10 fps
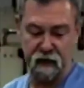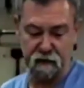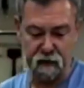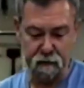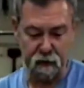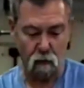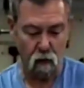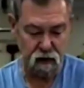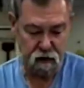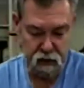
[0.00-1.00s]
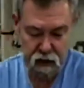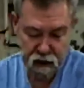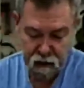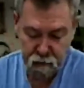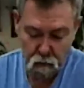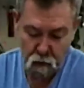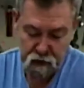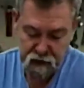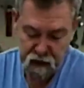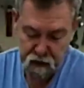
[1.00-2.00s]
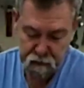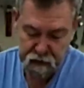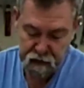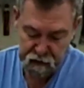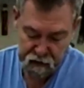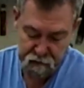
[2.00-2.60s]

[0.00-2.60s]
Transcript: 83 people watching. Now remember what I said at the beginning.